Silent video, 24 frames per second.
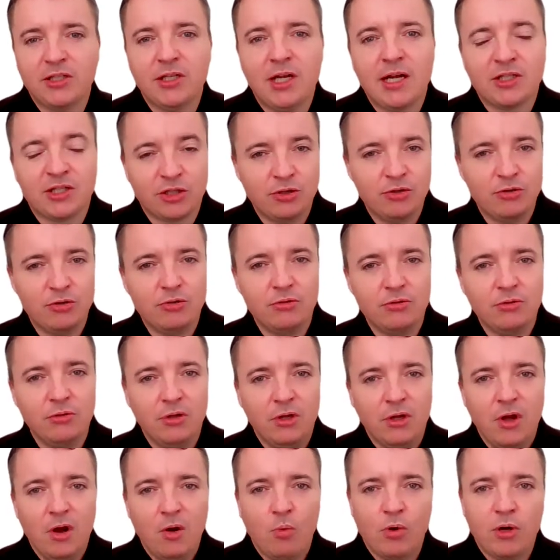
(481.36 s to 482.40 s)
at school
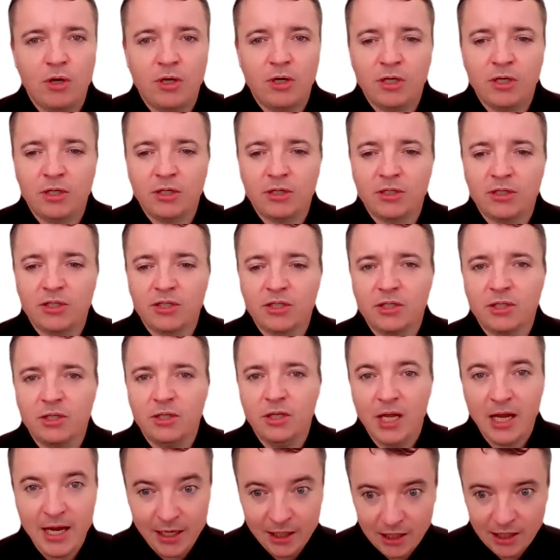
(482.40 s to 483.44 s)
was
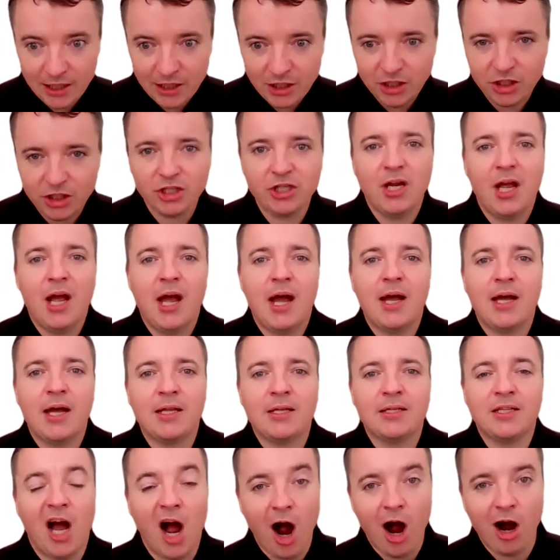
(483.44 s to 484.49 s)
English
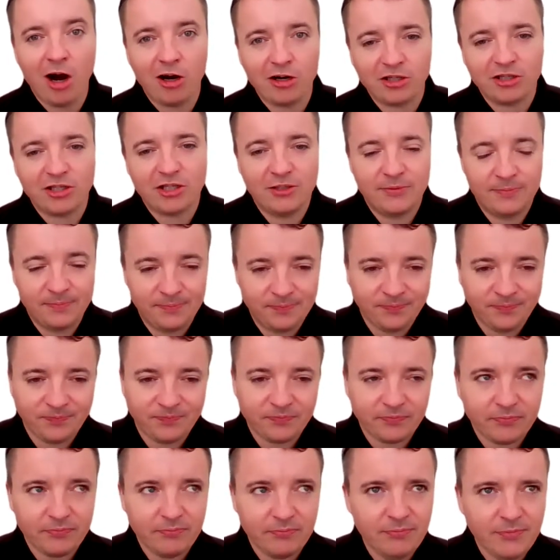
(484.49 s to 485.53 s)
and art.
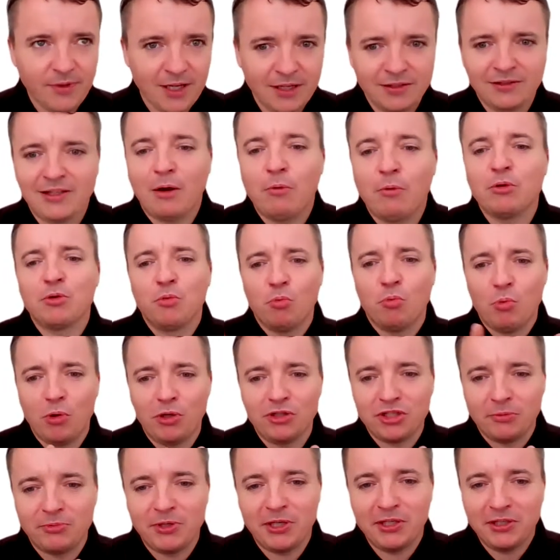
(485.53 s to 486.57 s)
That wasn't one
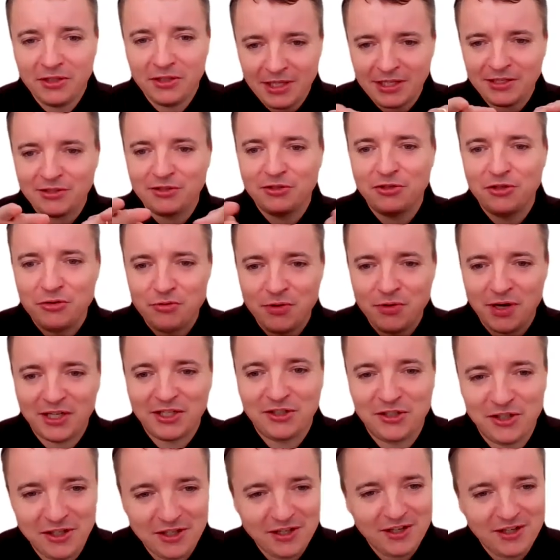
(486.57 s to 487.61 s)
subject, that's 2 actually.
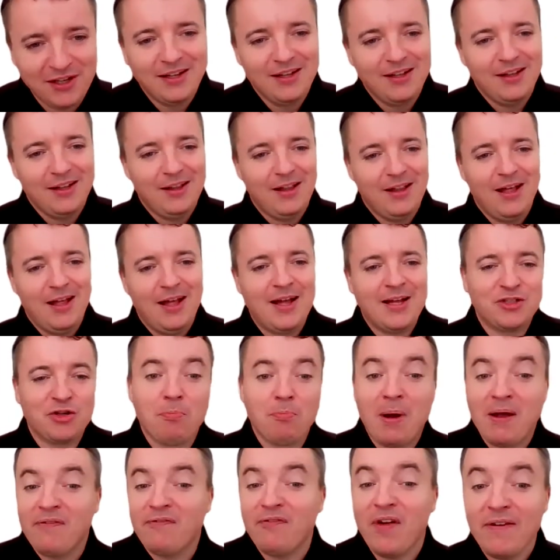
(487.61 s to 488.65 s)
So
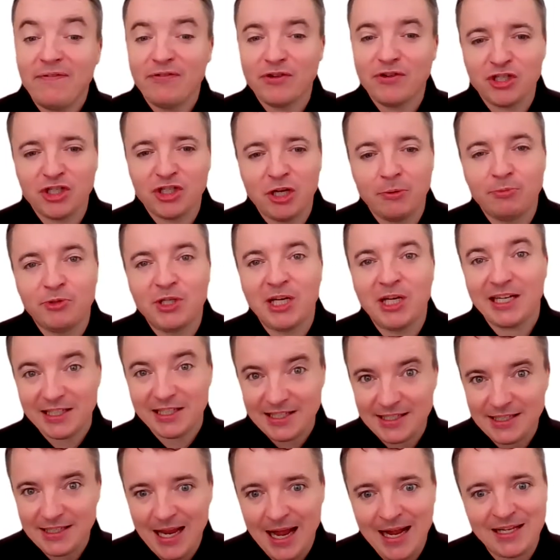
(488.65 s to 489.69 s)
my favorite
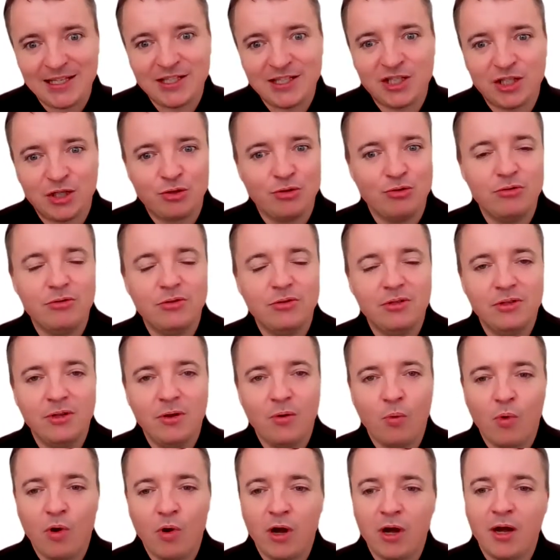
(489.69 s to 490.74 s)
subjects at school
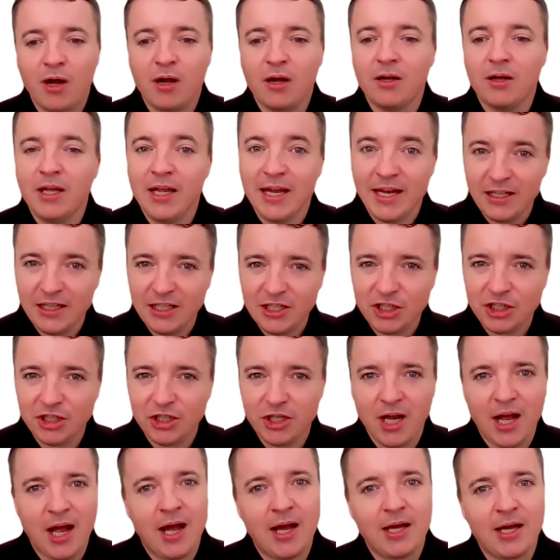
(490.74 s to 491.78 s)
were English
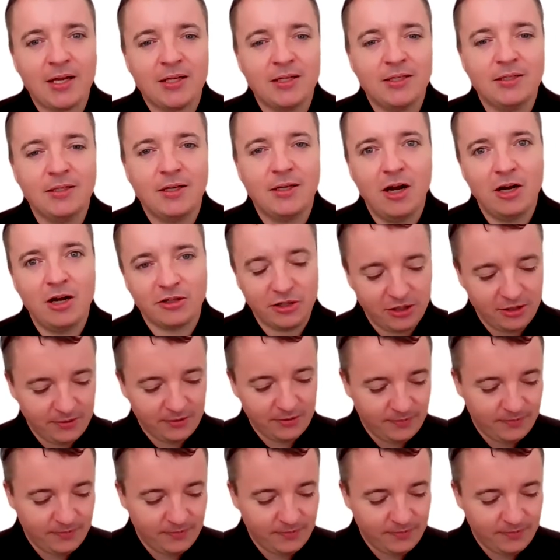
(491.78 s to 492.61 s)
and art.